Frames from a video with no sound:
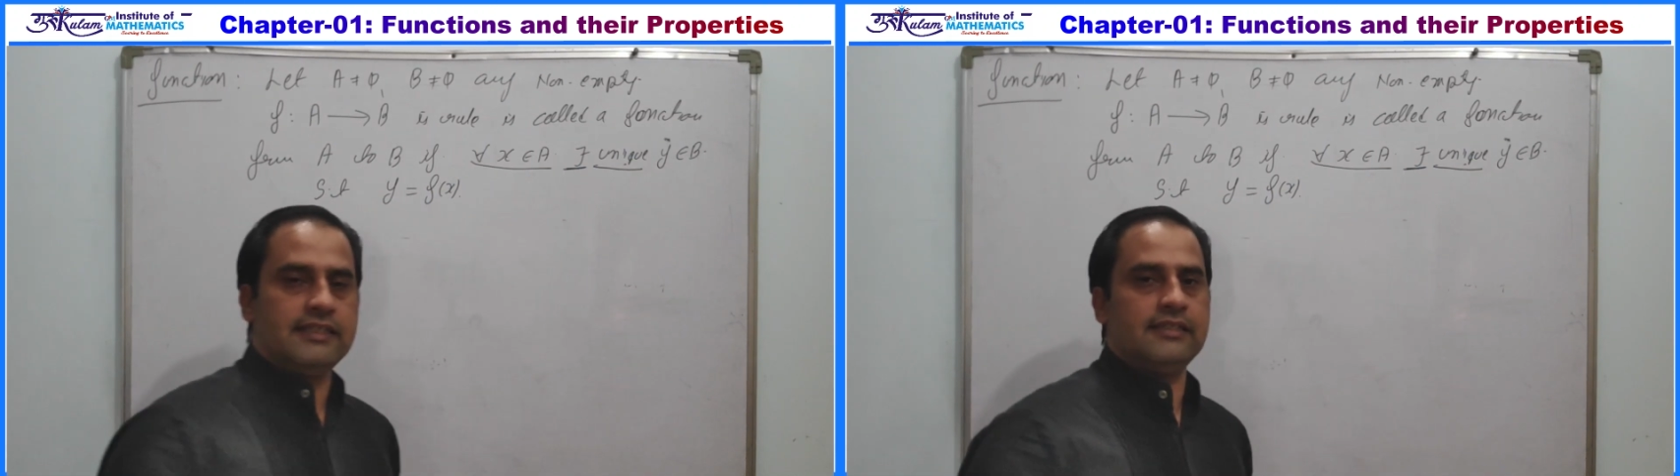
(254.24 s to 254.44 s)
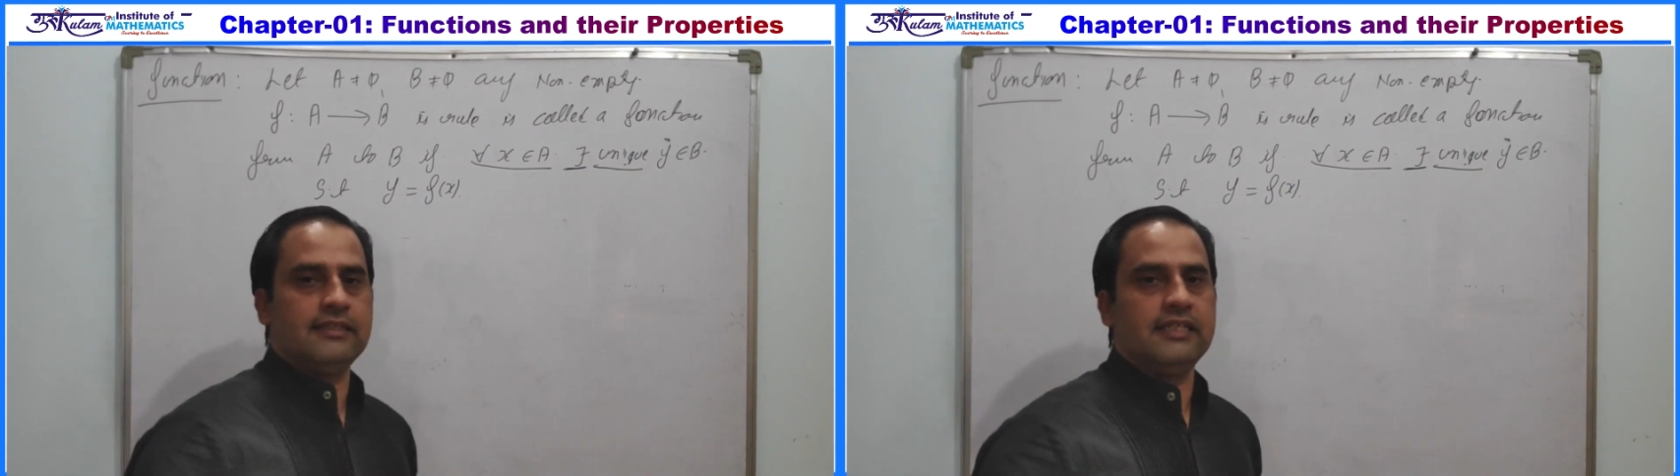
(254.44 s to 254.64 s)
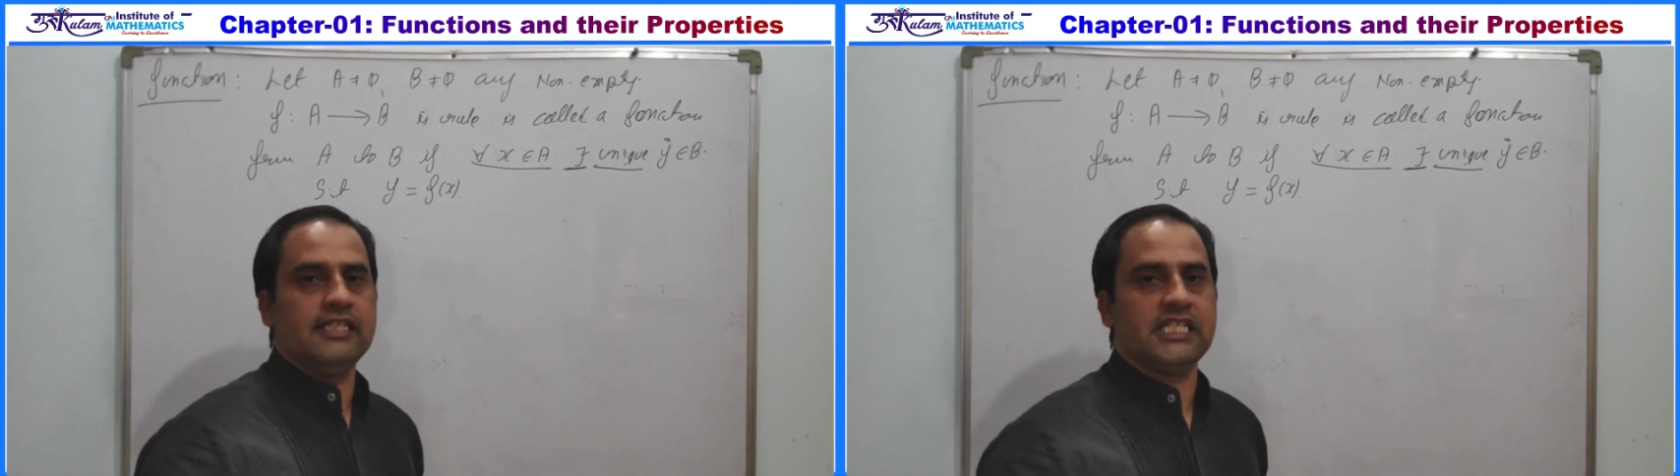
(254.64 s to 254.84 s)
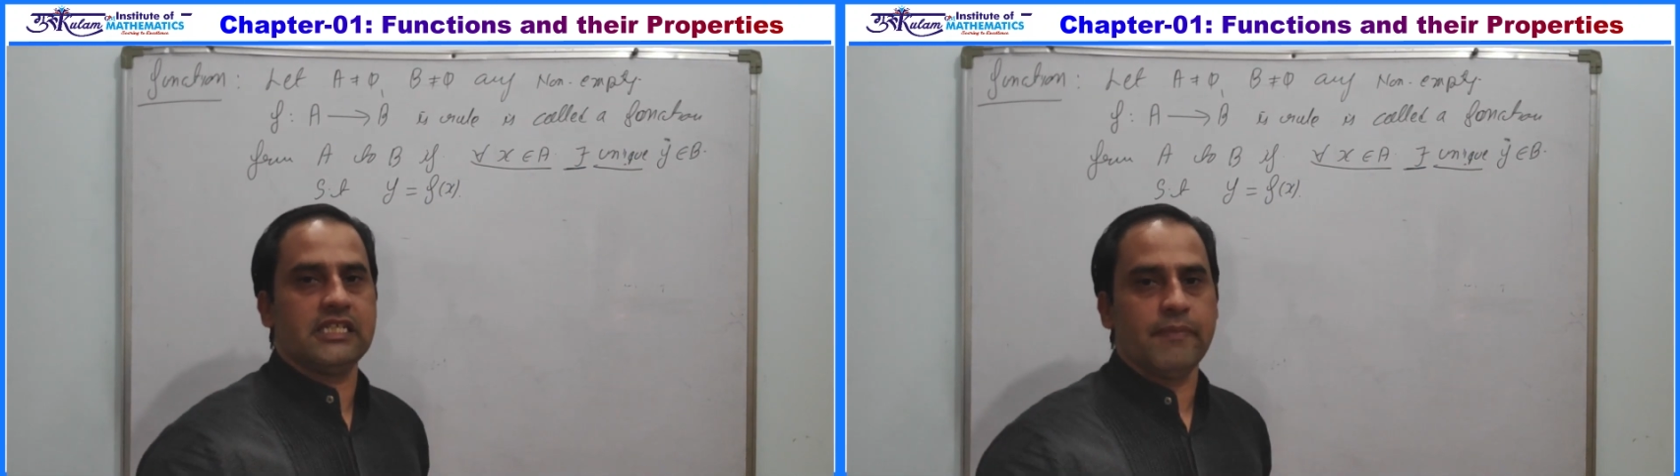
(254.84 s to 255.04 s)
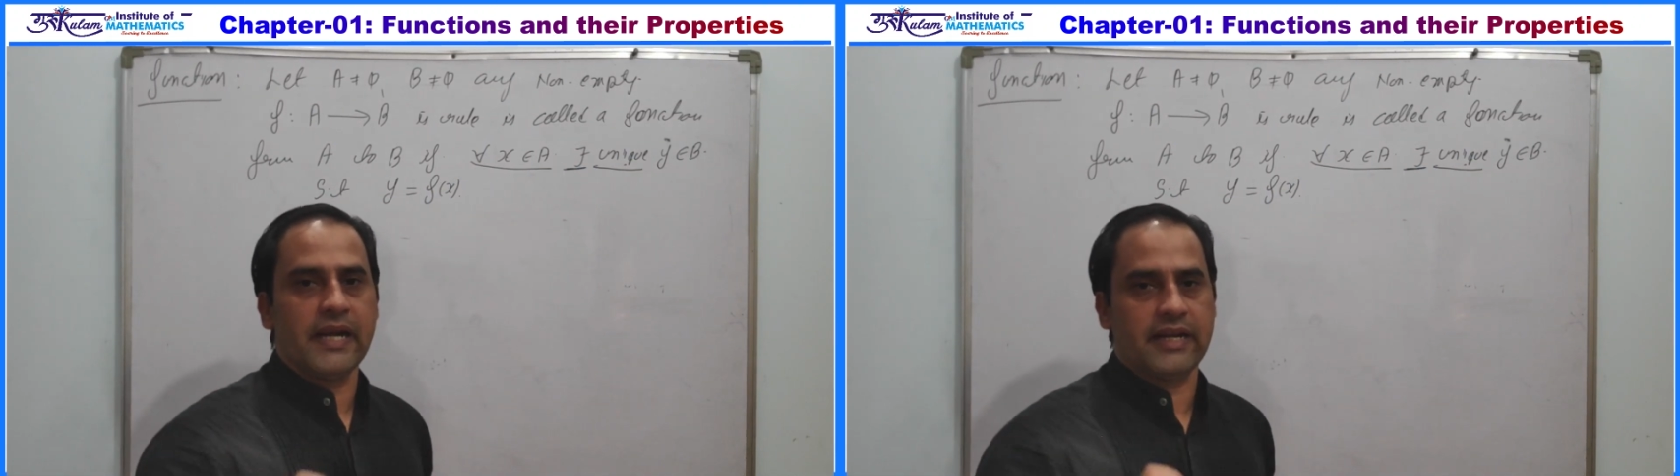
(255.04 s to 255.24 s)
is the
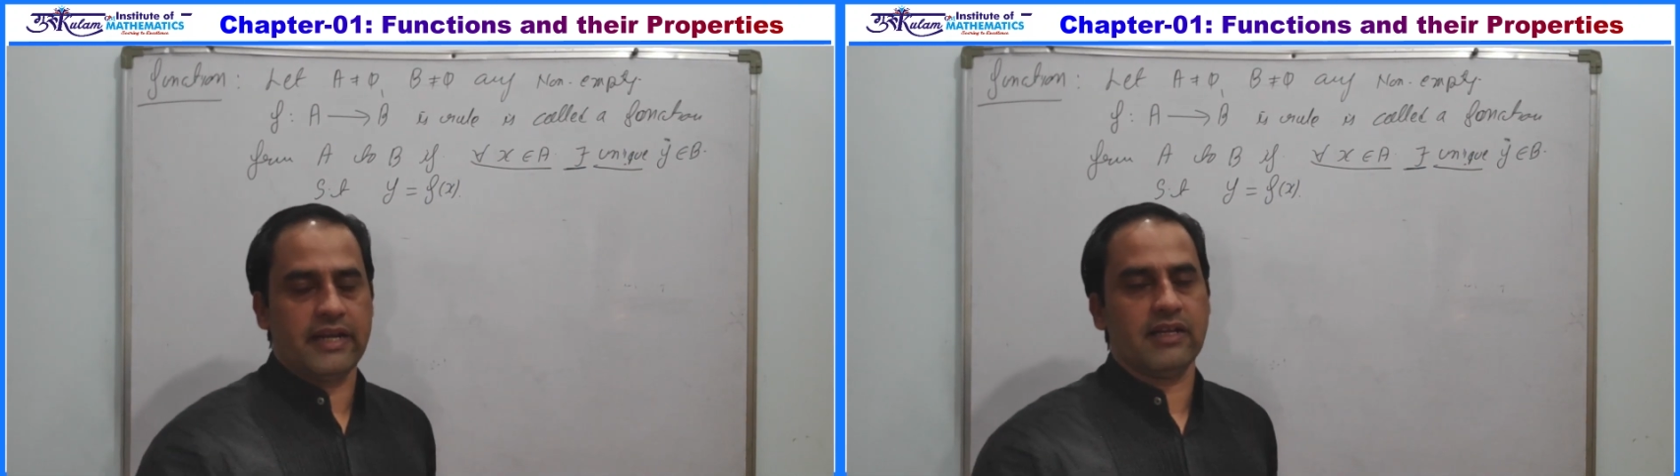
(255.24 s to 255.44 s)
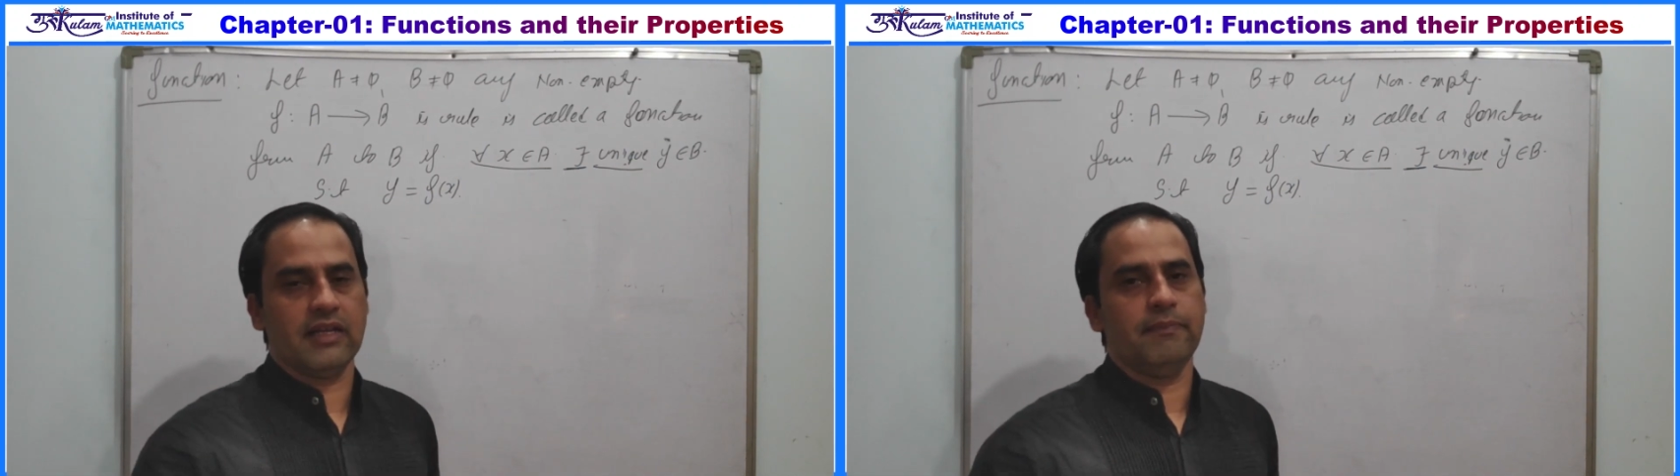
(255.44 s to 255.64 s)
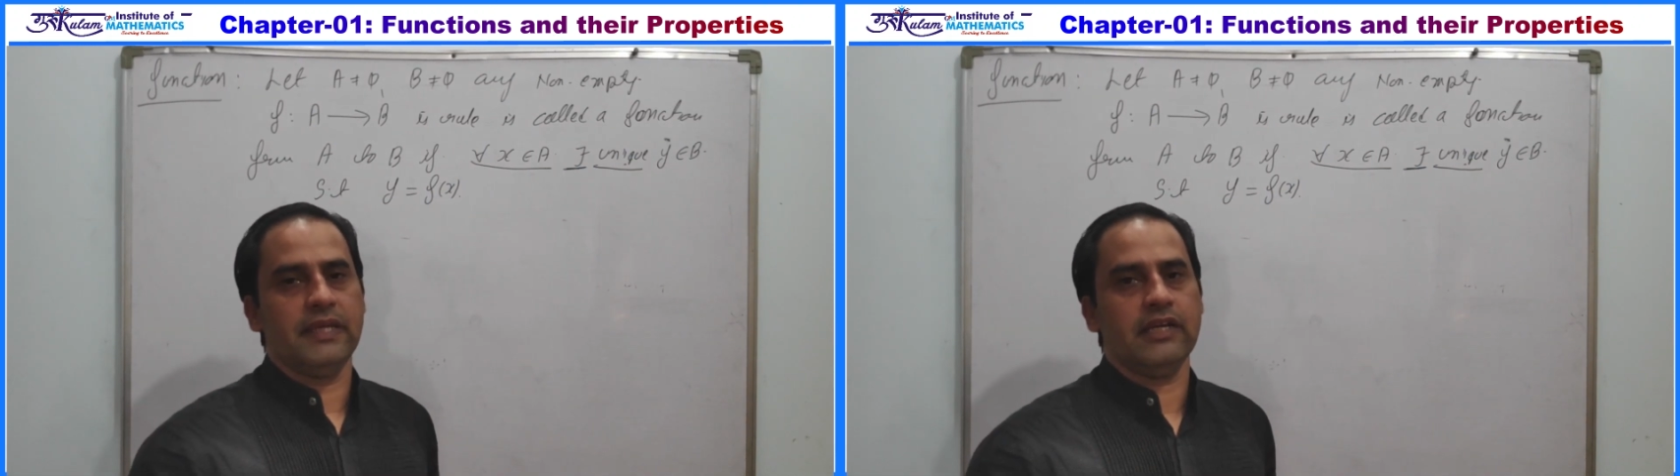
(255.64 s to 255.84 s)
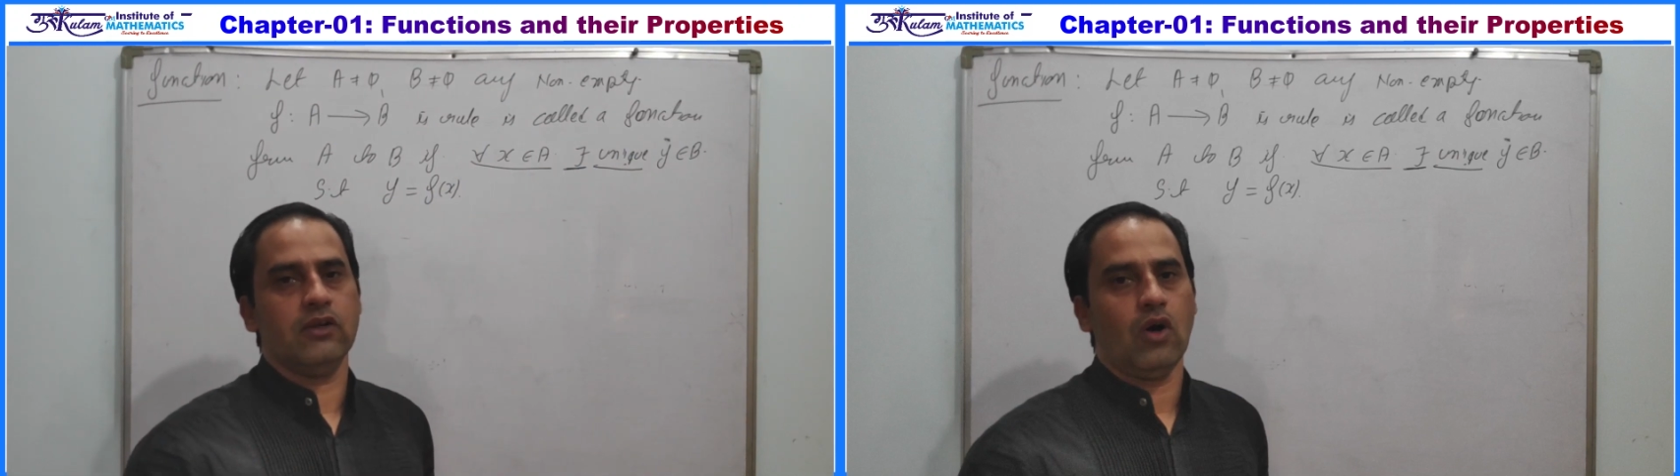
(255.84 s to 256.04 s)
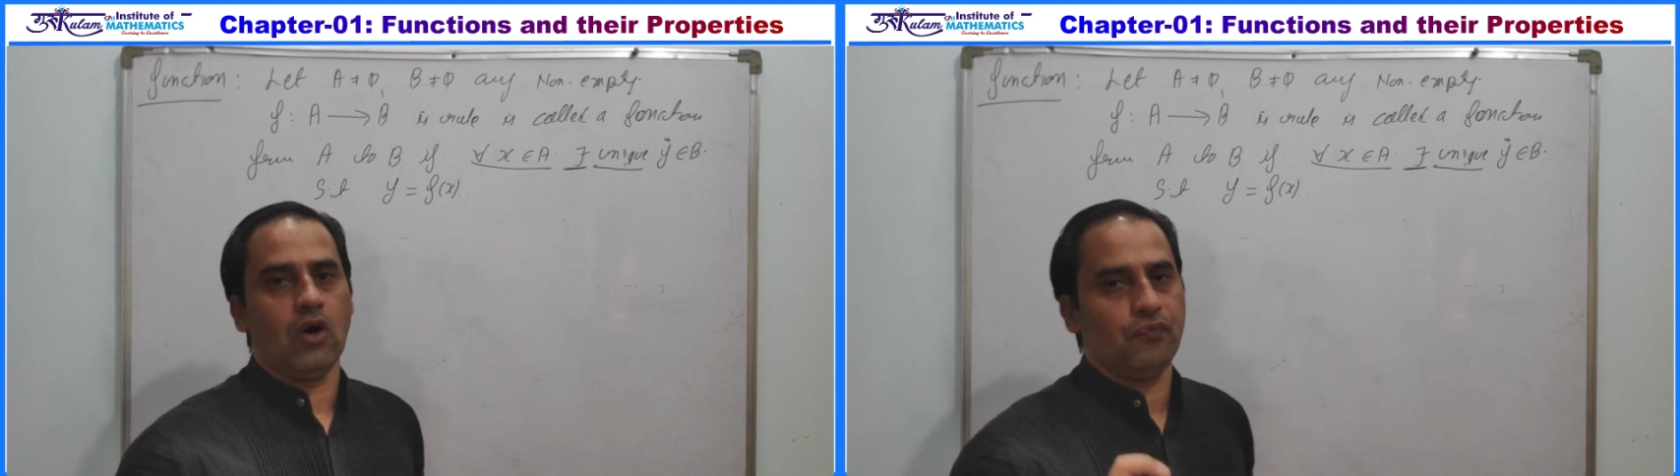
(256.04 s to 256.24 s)
geometrical
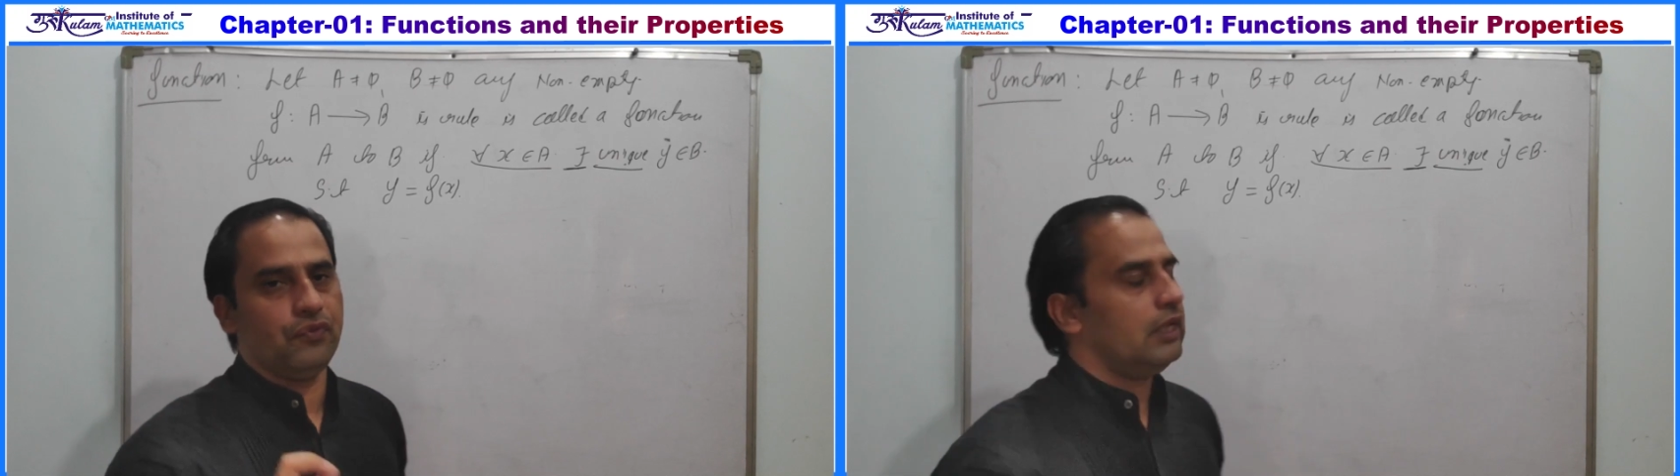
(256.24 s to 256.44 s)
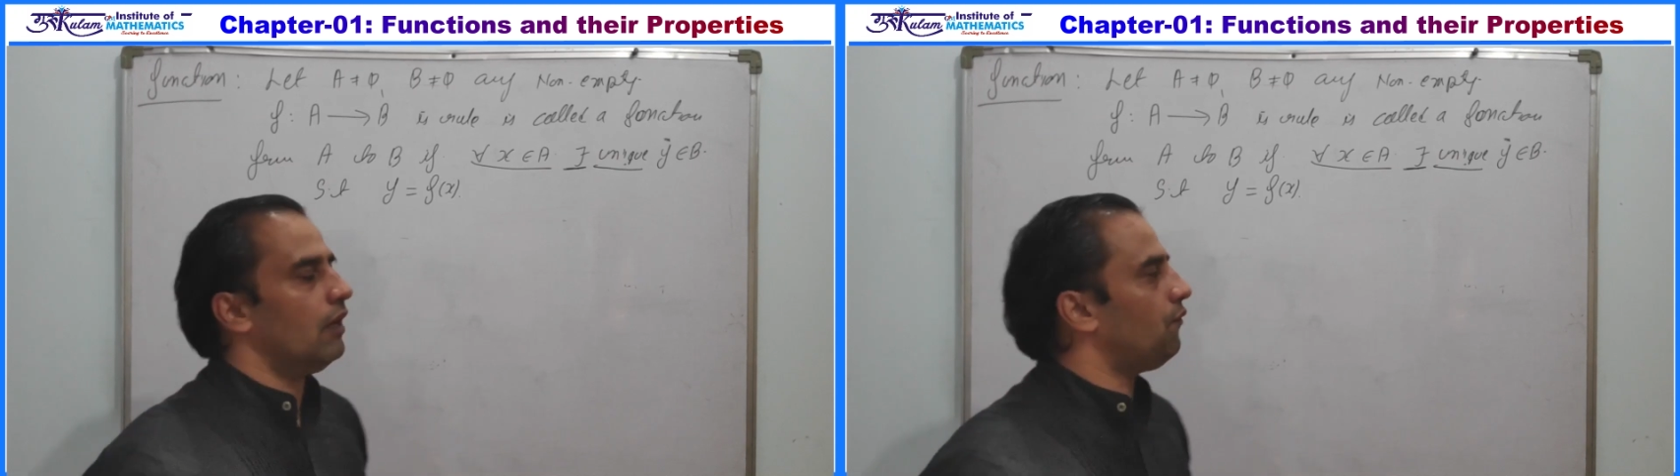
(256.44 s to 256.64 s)
meaning of the